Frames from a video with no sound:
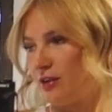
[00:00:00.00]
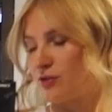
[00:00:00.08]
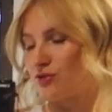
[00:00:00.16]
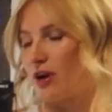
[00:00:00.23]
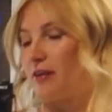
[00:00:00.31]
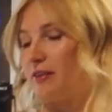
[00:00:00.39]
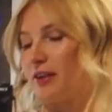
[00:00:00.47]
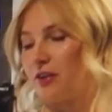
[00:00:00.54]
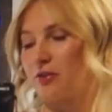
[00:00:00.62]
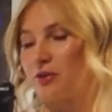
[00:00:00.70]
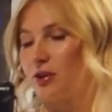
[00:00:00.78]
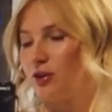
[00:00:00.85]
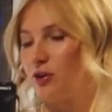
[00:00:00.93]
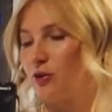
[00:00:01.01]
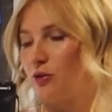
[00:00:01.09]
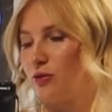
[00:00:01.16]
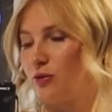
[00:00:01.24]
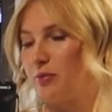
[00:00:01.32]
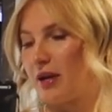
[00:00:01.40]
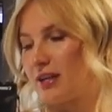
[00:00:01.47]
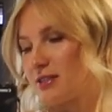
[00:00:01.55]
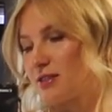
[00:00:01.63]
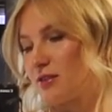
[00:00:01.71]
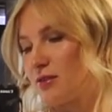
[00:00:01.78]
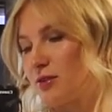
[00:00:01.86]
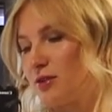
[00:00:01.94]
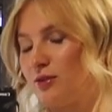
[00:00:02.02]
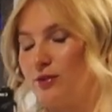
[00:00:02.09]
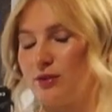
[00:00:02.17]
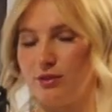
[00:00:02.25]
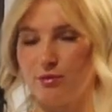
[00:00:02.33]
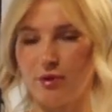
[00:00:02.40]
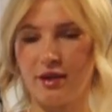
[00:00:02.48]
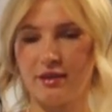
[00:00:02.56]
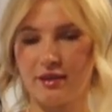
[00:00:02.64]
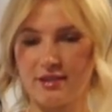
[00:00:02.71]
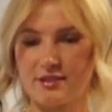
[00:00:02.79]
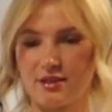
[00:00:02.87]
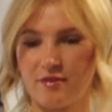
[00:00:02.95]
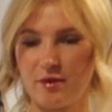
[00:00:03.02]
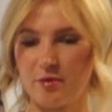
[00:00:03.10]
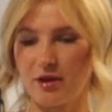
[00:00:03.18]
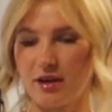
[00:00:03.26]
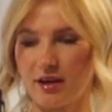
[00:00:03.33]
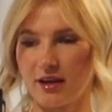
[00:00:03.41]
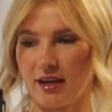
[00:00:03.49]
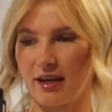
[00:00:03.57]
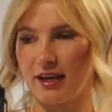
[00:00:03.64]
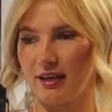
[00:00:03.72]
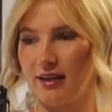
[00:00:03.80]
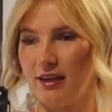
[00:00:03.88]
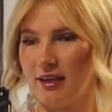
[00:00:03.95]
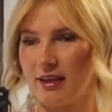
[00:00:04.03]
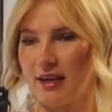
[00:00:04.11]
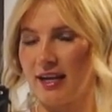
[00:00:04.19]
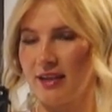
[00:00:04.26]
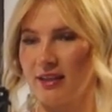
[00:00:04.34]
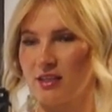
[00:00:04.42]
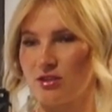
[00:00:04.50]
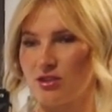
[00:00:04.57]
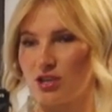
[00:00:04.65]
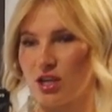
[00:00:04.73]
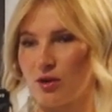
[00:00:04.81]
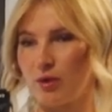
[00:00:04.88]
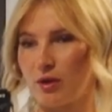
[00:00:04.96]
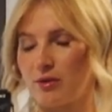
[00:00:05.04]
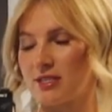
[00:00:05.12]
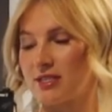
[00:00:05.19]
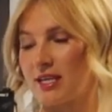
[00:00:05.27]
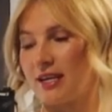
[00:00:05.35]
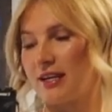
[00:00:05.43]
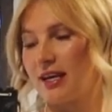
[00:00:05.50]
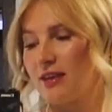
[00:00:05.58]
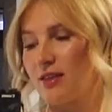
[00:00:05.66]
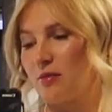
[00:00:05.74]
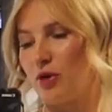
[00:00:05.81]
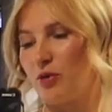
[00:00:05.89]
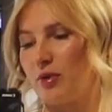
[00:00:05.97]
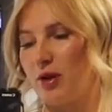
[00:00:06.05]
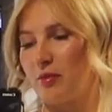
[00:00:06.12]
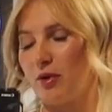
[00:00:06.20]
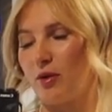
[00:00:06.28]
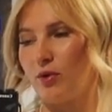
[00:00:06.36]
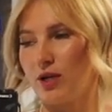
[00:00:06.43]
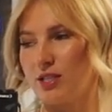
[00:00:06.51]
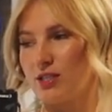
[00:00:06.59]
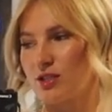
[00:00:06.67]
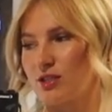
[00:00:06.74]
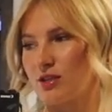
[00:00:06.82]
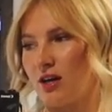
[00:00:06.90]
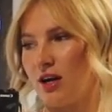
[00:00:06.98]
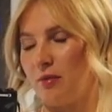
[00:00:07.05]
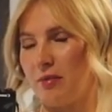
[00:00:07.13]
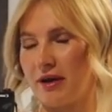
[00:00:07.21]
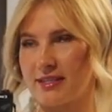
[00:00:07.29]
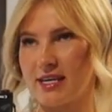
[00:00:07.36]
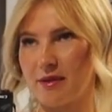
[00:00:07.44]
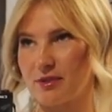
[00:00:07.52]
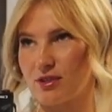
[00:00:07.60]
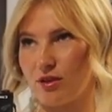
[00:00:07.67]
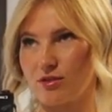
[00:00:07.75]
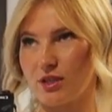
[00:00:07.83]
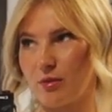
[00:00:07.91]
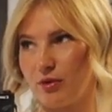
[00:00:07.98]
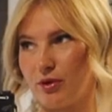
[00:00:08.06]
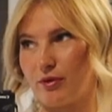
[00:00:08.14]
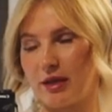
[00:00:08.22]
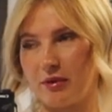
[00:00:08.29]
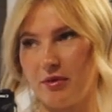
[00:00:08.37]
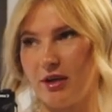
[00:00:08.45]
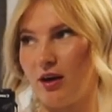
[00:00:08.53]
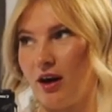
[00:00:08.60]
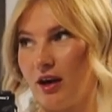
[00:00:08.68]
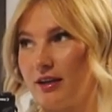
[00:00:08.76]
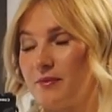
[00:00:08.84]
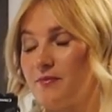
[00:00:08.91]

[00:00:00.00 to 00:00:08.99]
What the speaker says: traveling through, passing through, you want a nice RV park, I kind of like to share where we stay, not in the moment, but once, by the time this goes up, we'll already be gone.